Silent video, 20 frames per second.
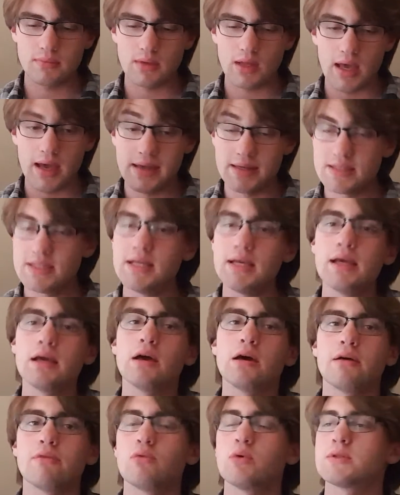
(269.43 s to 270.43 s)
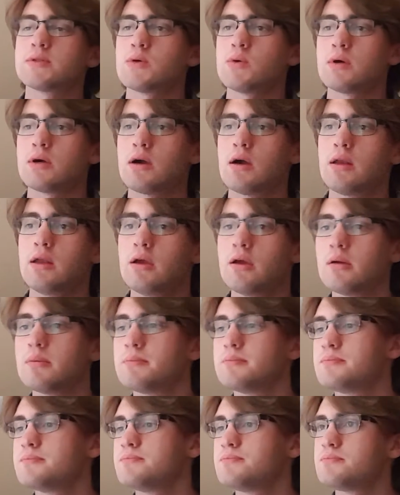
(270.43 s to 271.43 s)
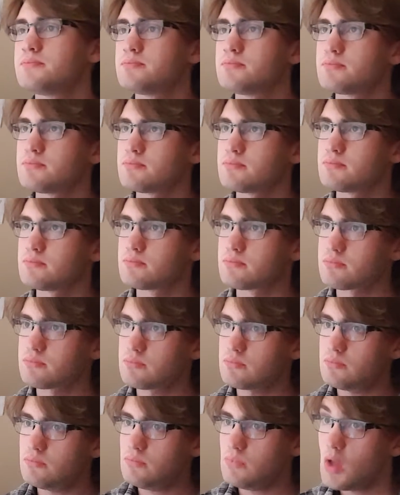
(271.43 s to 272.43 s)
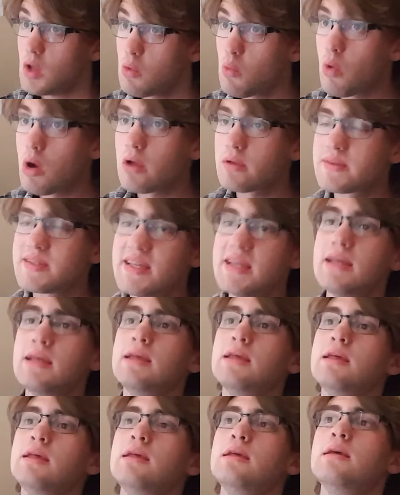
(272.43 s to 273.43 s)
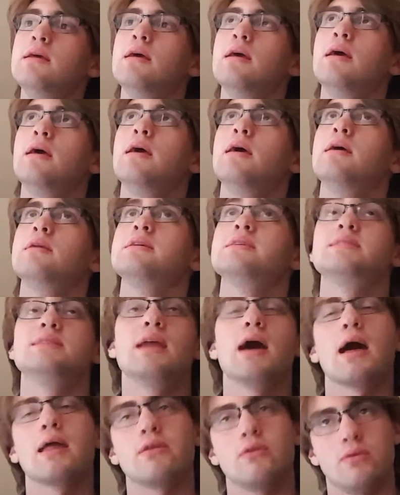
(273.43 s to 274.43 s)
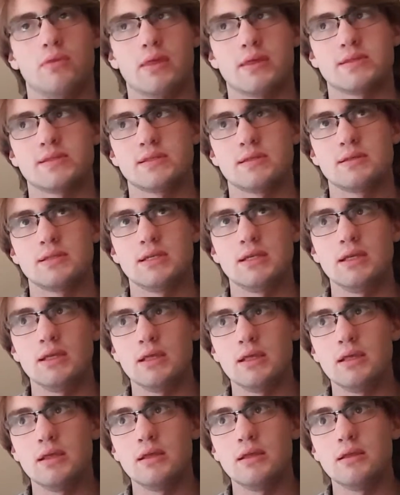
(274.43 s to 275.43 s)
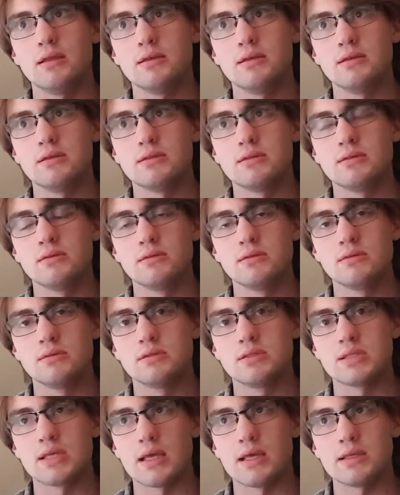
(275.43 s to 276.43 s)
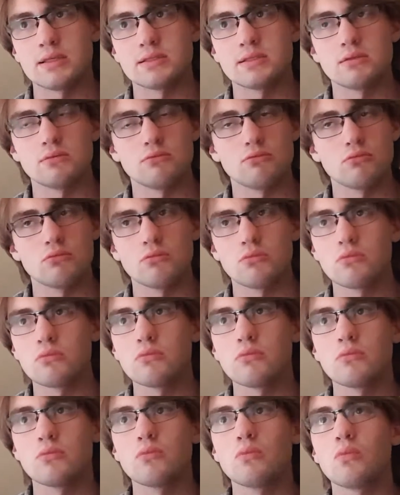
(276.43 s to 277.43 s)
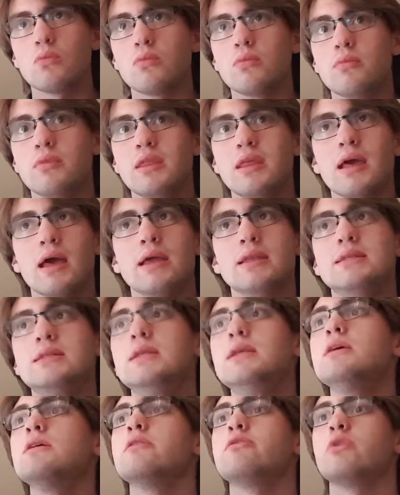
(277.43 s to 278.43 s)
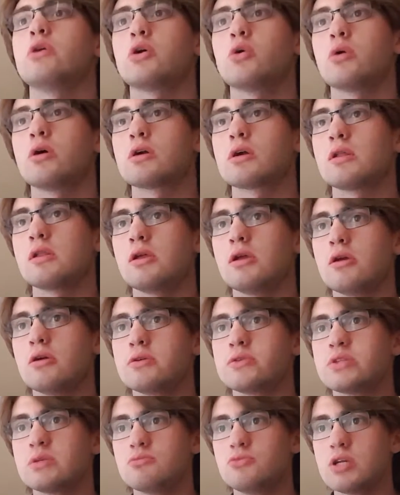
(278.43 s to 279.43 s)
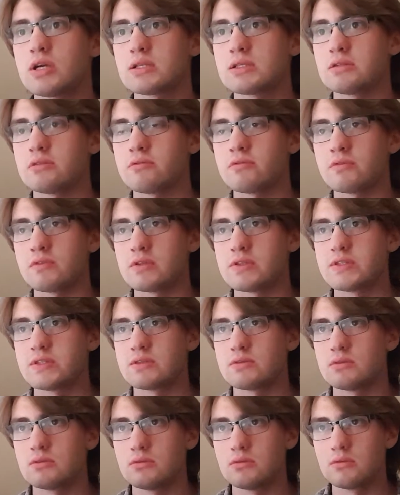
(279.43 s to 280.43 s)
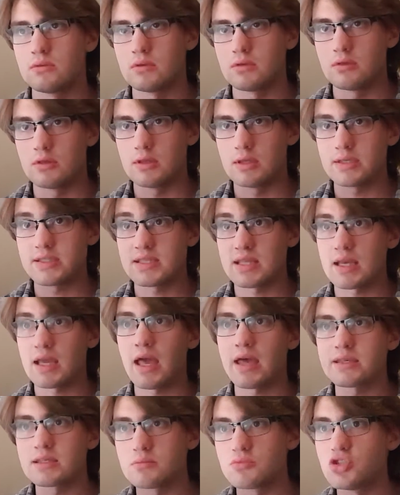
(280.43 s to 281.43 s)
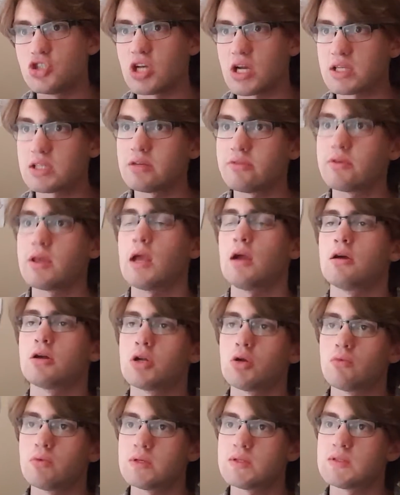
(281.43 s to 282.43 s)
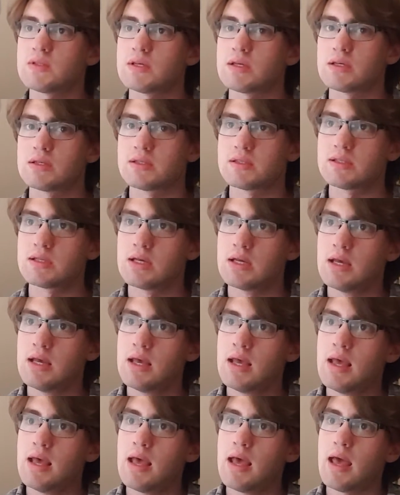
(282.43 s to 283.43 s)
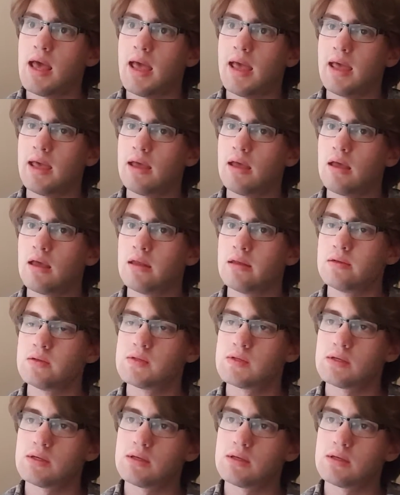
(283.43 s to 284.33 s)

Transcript: idea of what's going on here. While TE does not do this. TE says the idea of what's going on here is subjective. This thing has objective characteristics, and